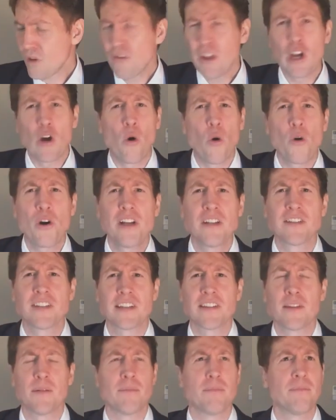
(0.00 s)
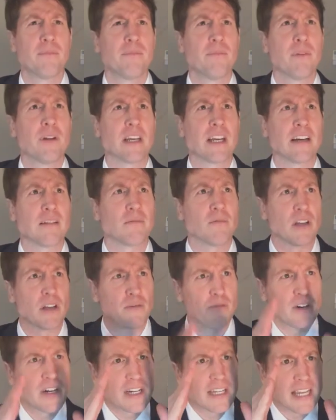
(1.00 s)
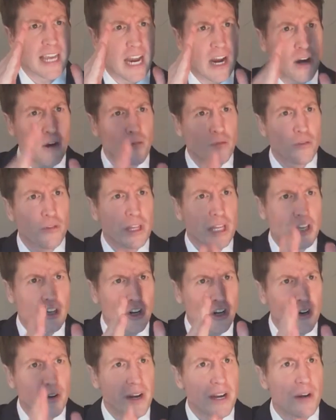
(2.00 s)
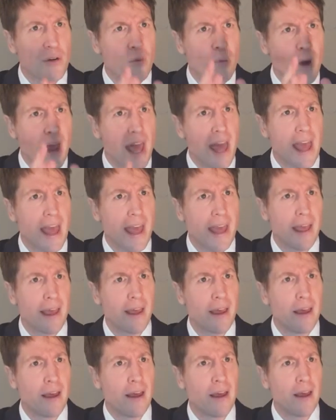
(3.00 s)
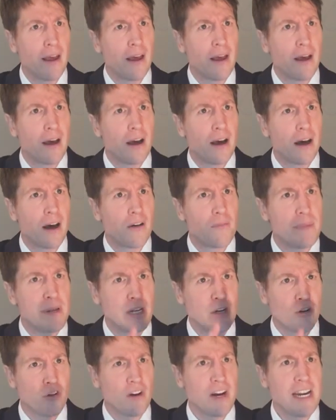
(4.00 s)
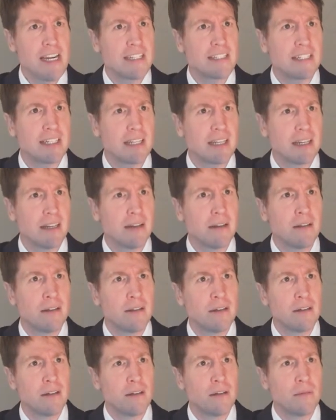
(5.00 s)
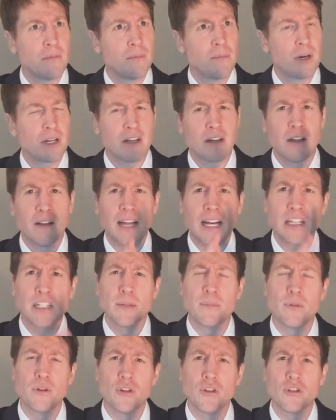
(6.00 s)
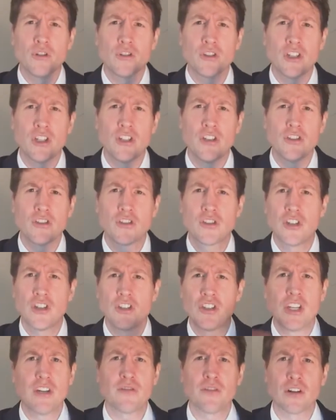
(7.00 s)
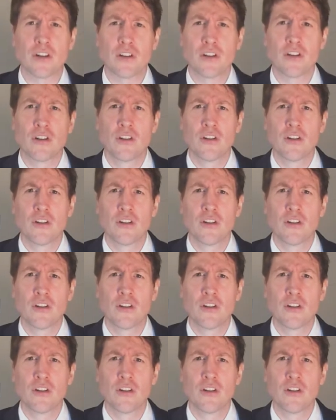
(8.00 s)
like hoarding's like the like a, a very carefully curated way of being crazy. But collectibles is is different.